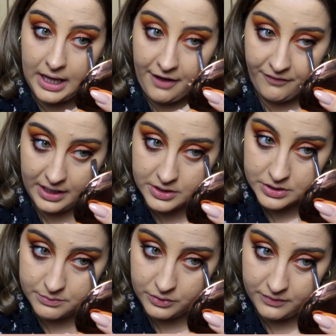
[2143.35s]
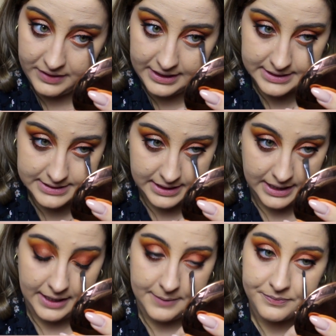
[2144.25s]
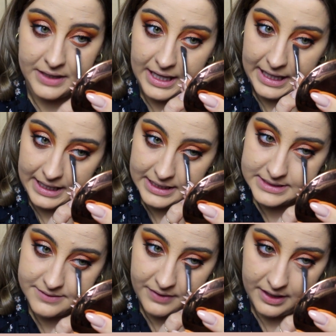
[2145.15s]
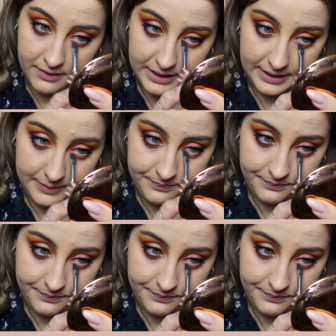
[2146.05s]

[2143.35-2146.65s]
live action movies. It is very